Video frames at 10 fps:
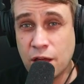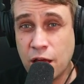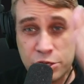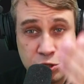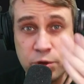
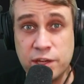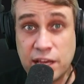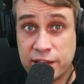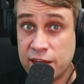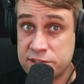I'll show you
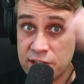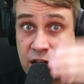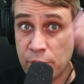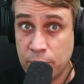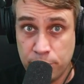exactly how to set
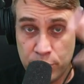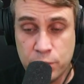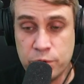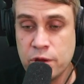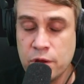up and
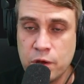build